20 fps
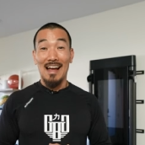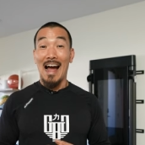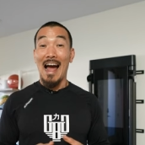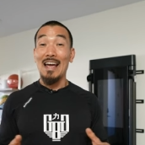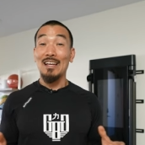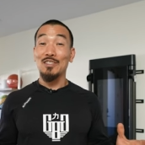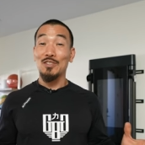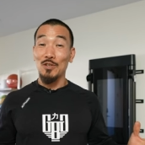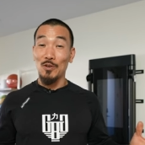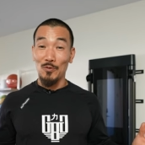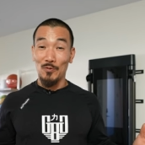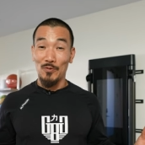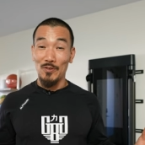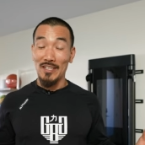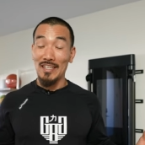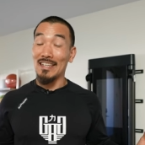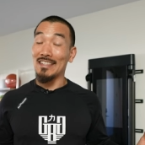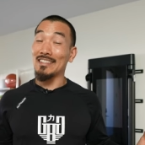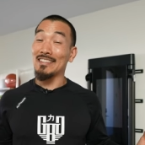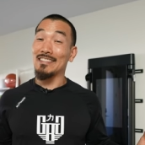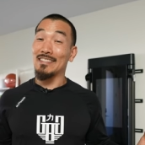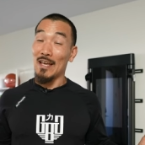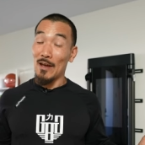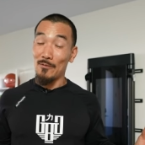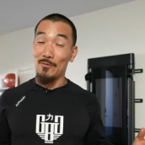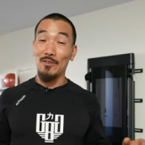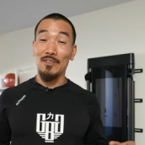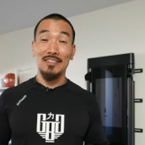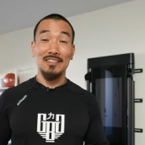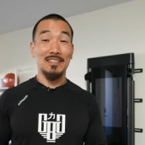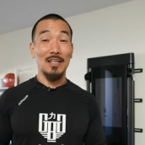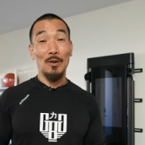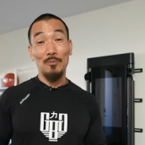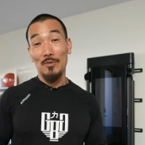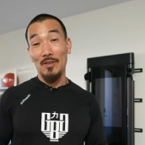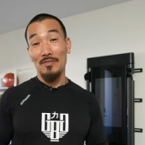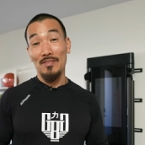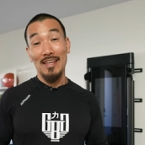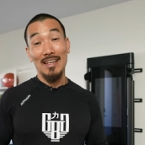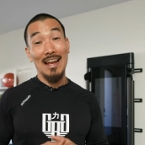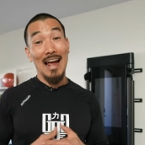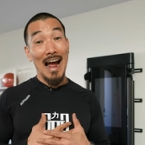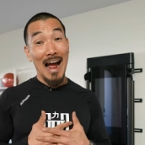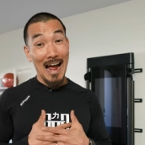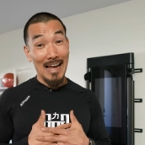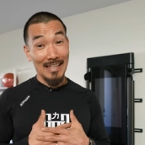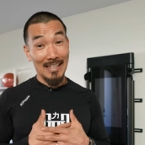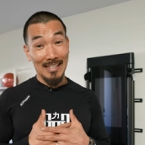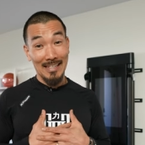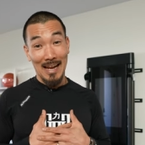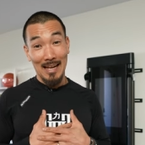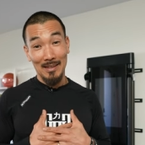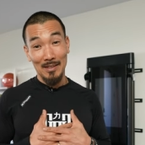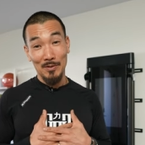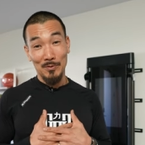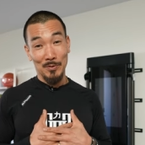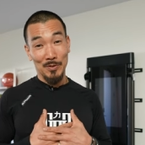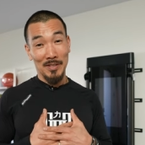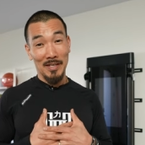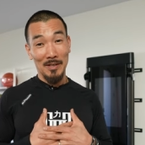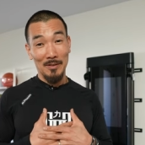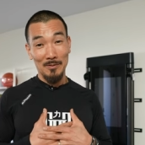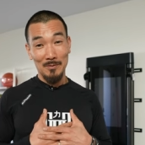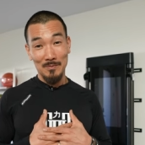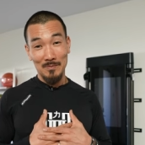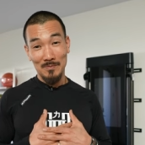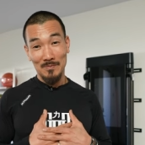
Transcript: ISOFIT is definitely something that I cannot live without.